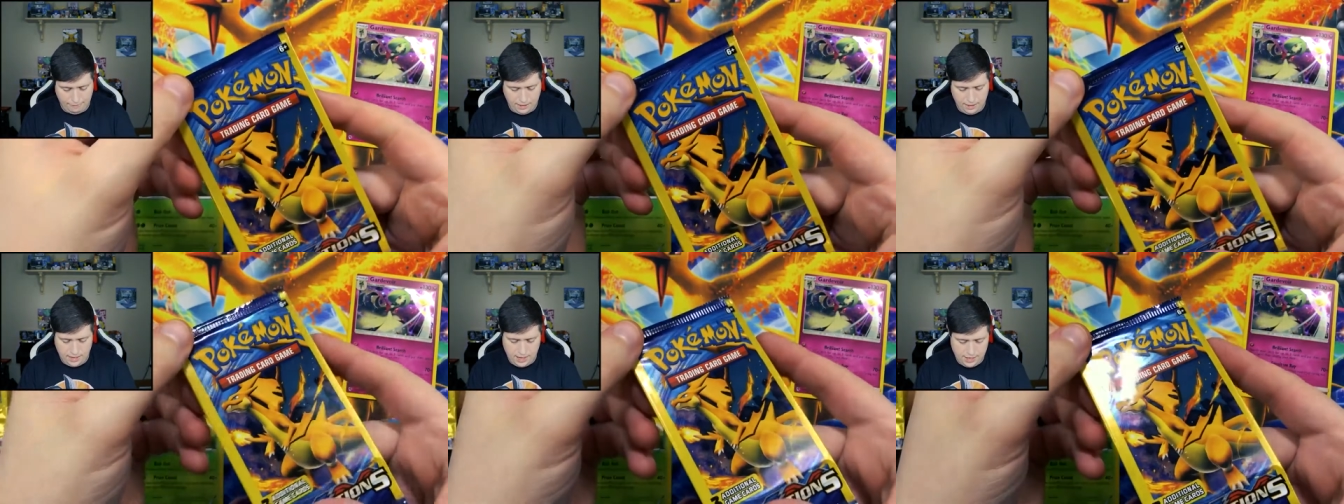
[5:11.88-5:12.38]

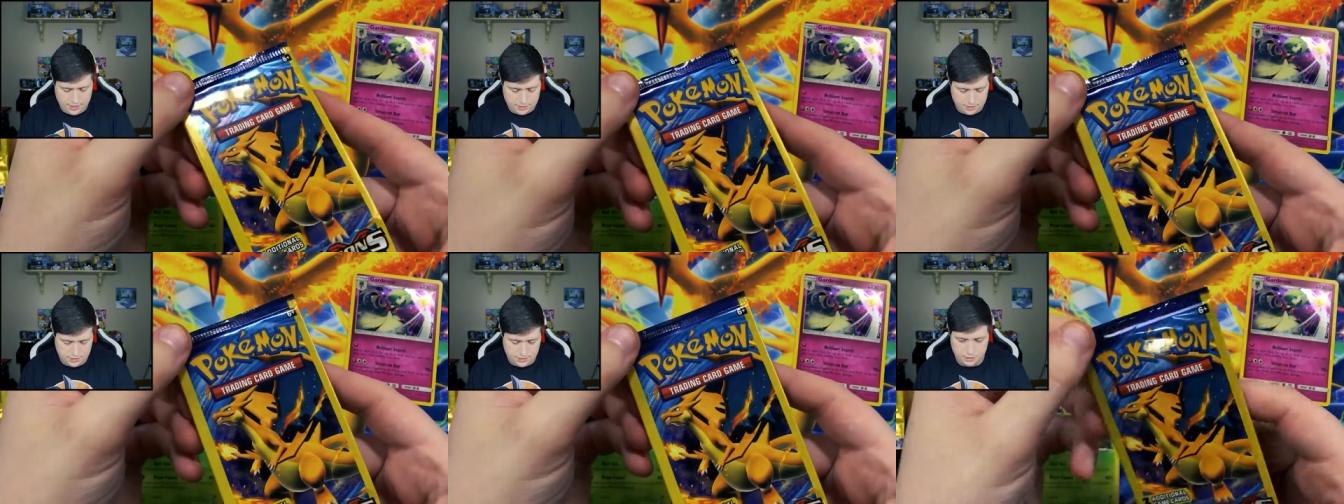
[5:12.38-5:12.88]
And I
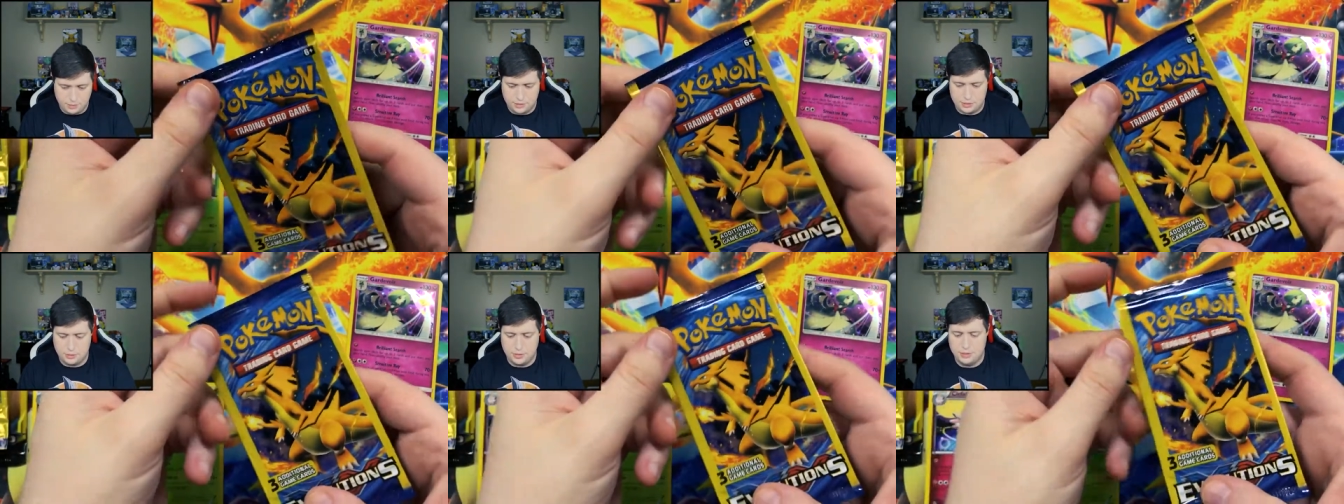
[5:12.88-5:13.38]
actually do
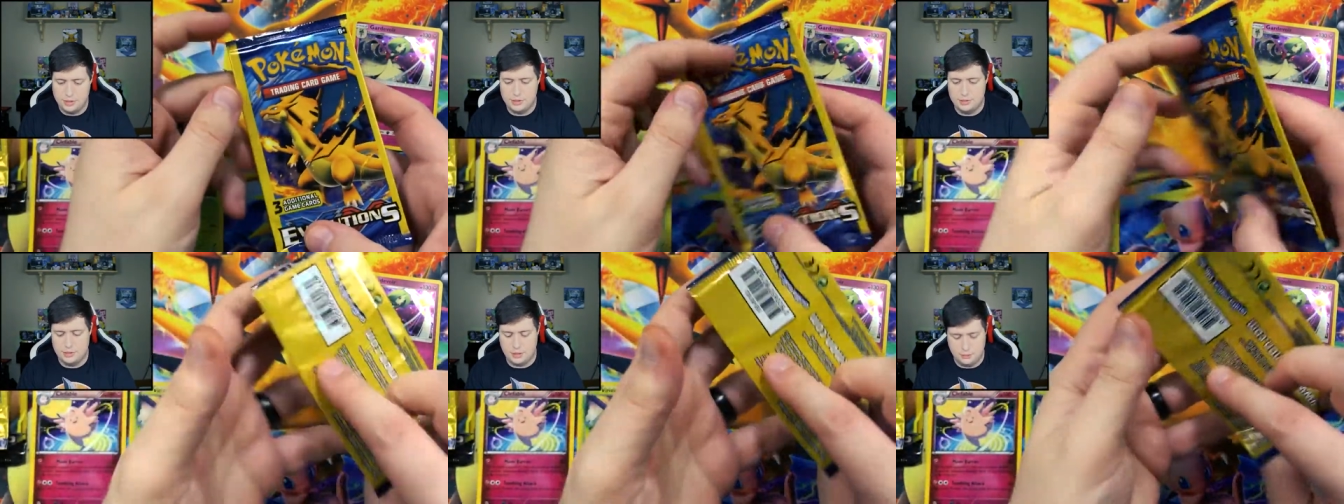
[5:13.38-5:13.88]
enjoy
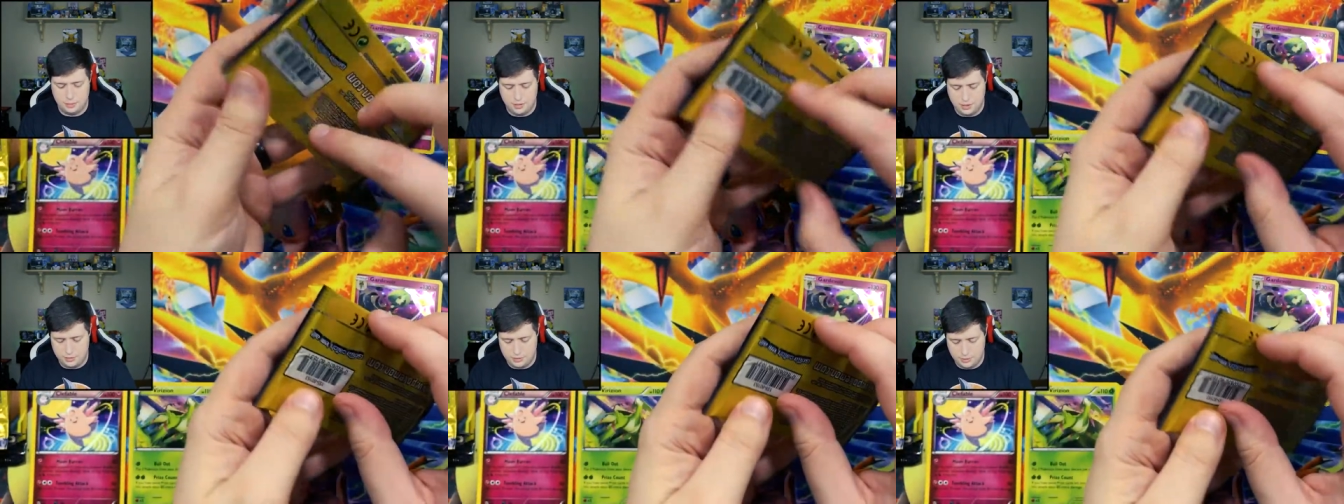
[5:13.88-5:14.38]

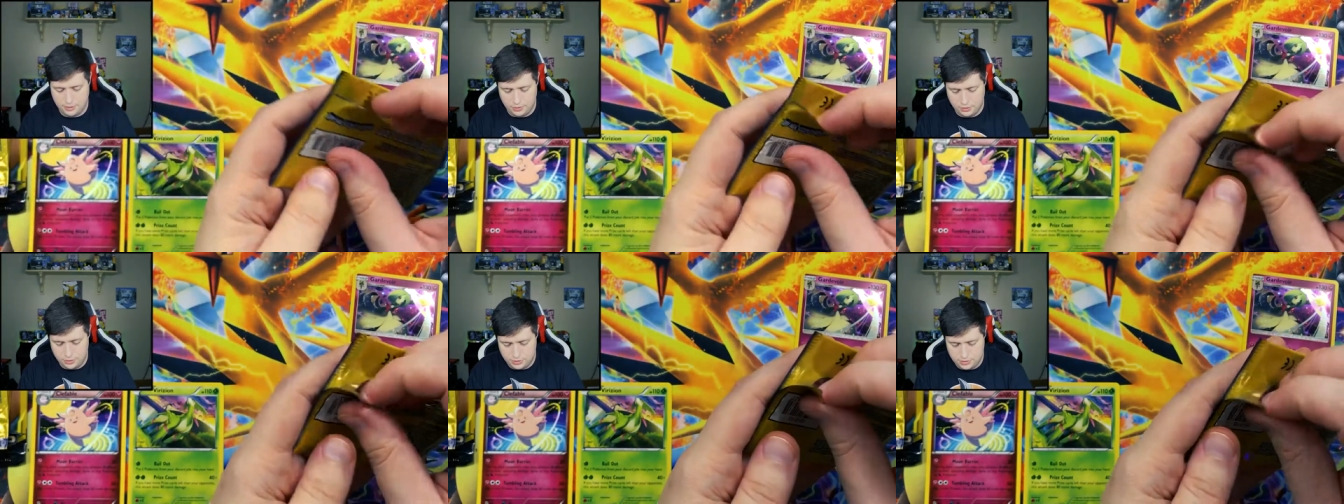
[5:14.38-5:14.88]
opening up some
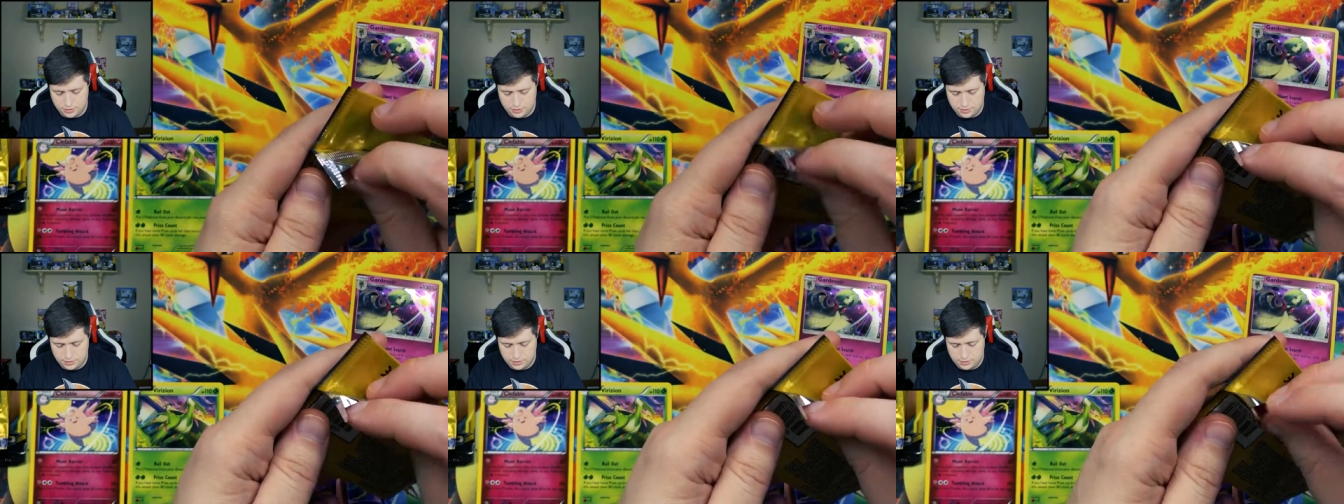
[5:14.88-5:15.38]

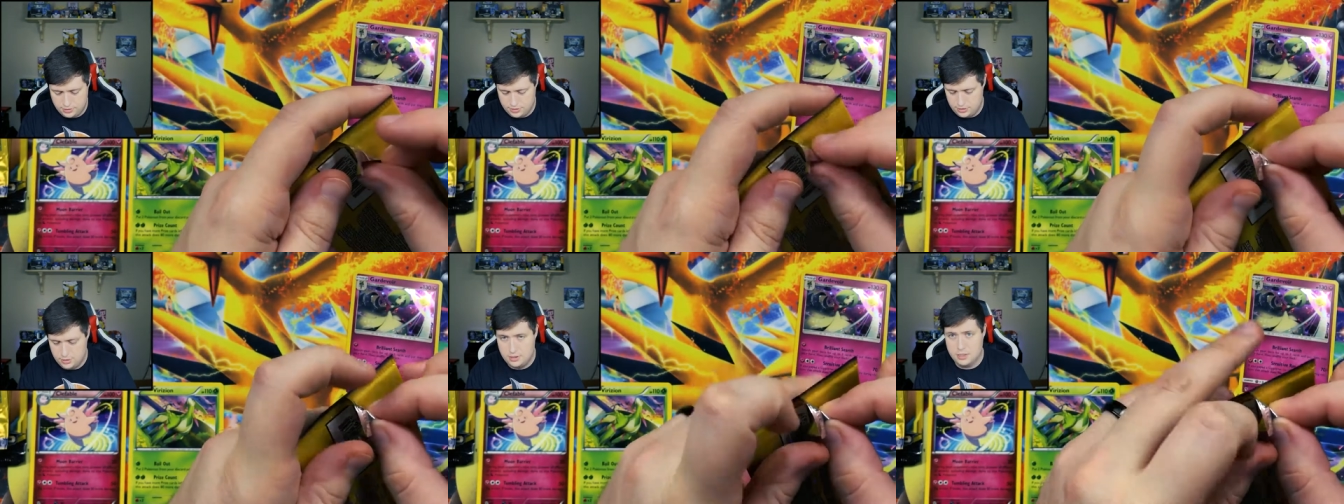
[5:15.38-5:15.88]
evolutions,
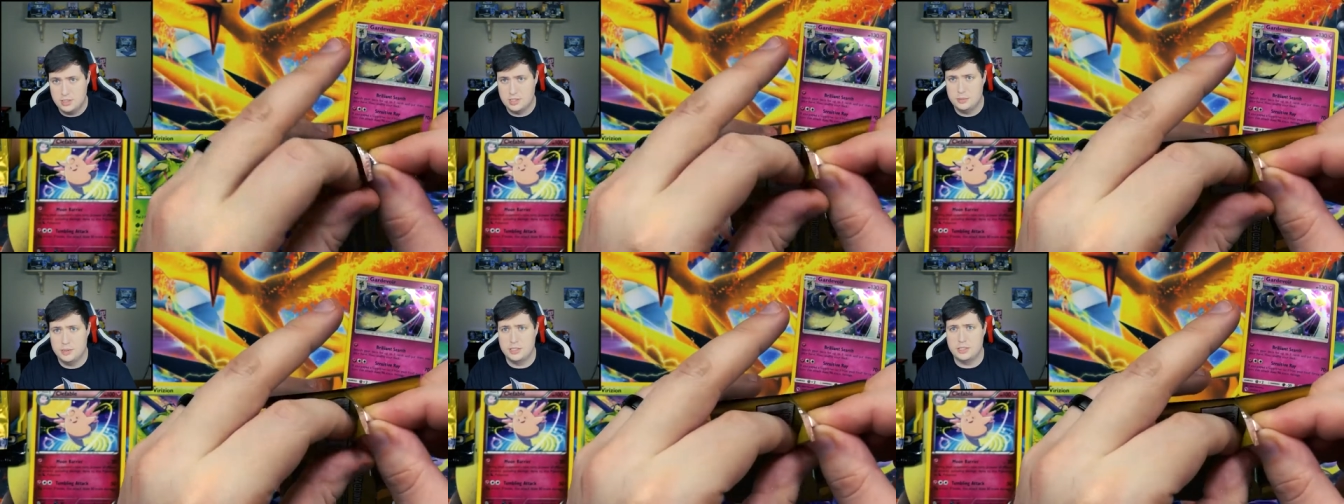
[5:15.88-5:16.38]

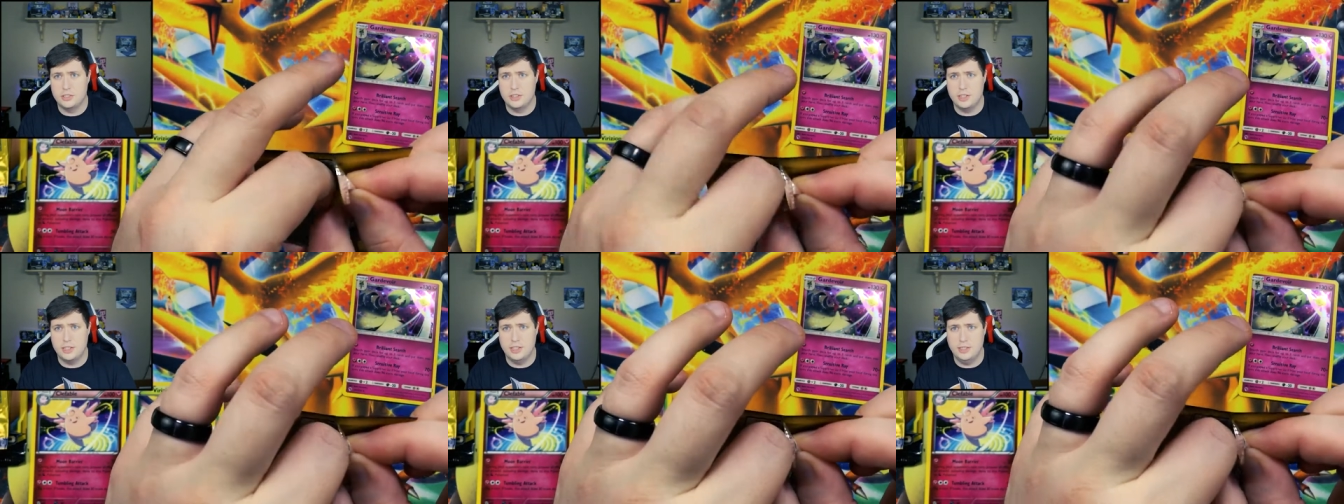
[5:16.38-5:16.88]
especially
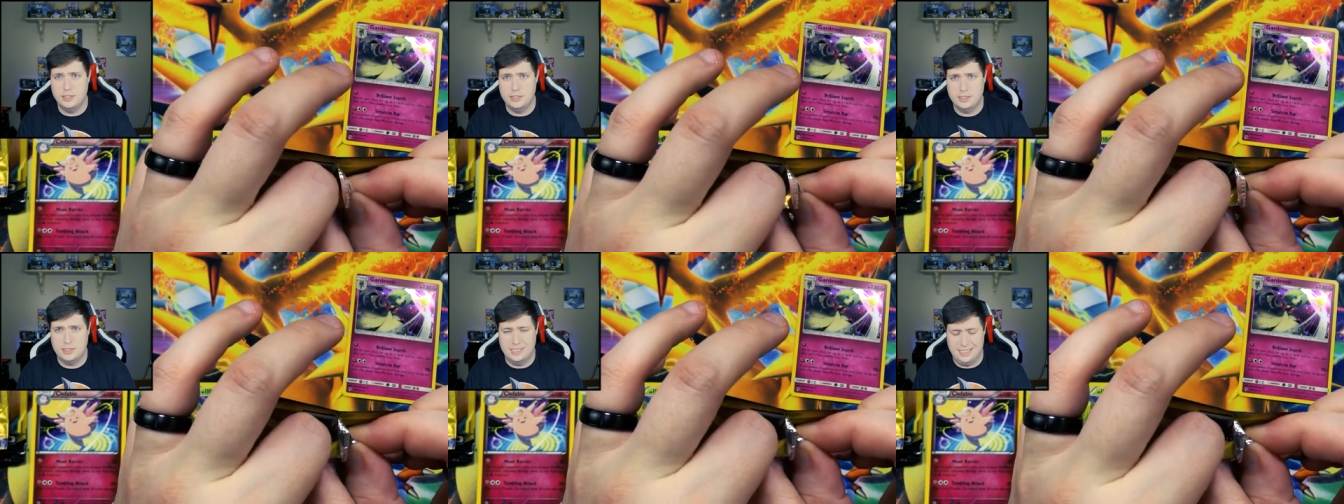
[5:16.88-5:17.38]

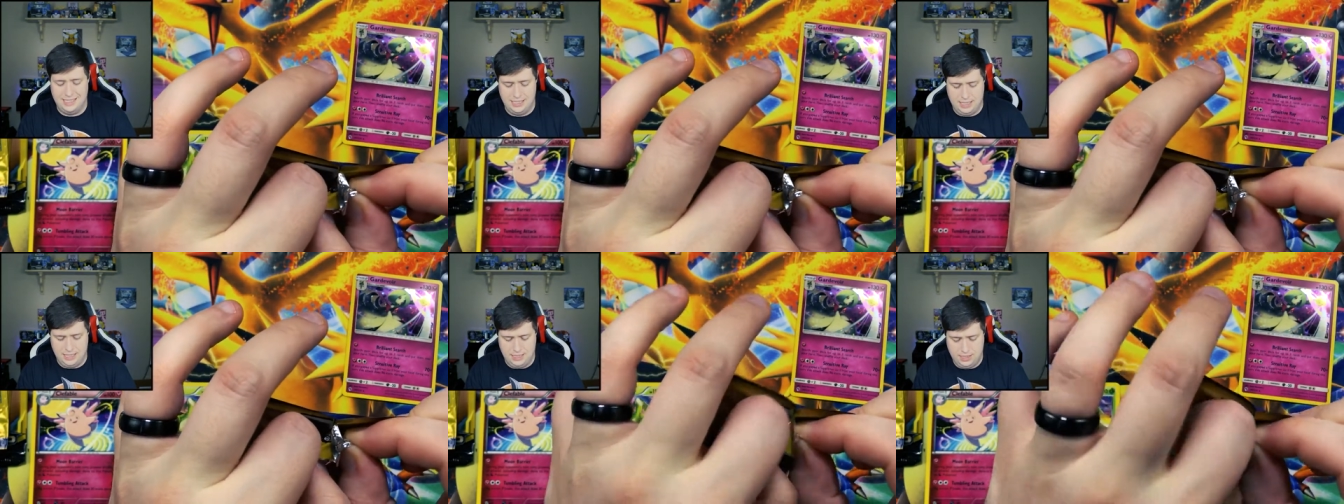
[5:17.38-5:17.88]
these
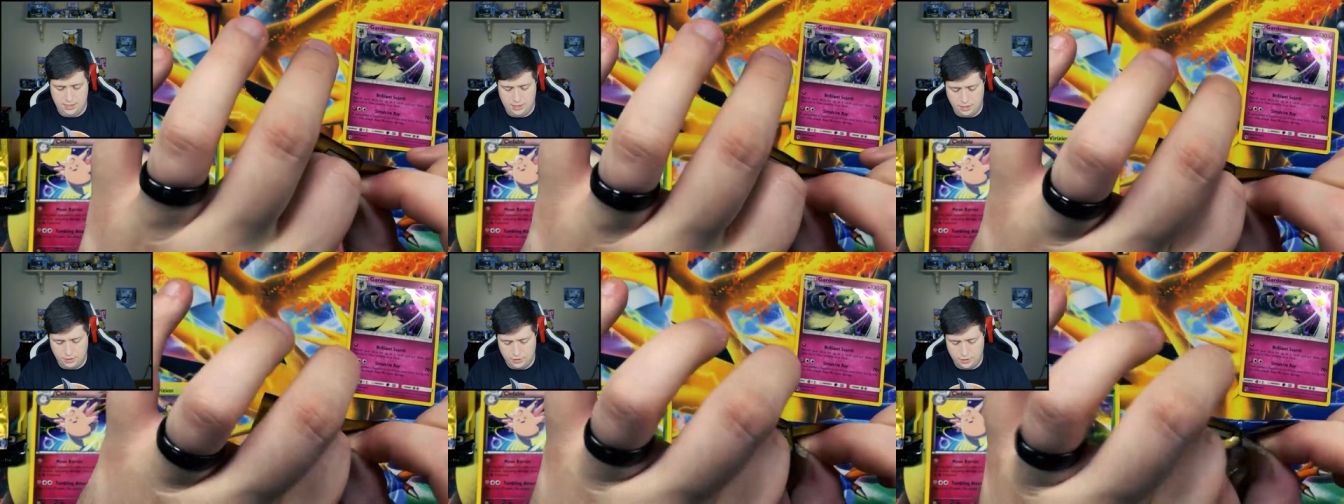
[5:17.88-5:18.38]

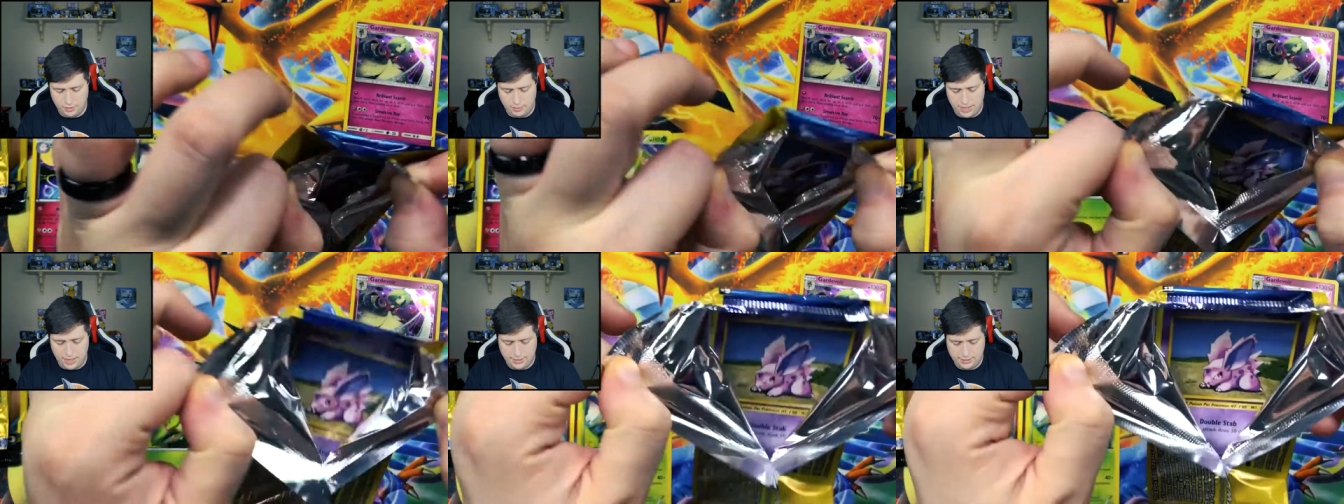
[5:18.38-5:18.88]
Dollar two
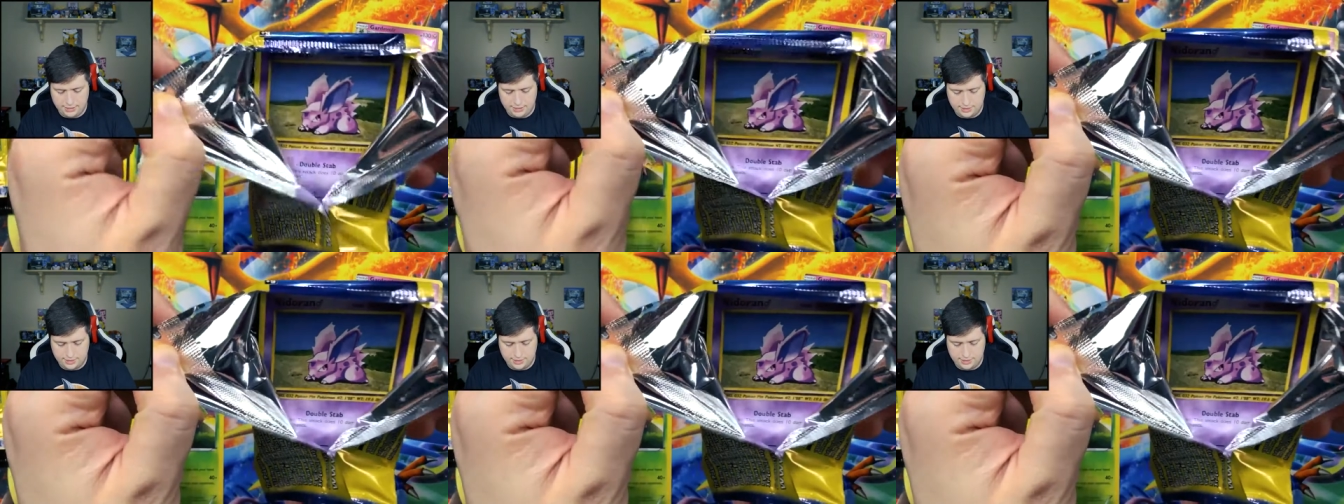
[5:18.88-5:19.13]
packs.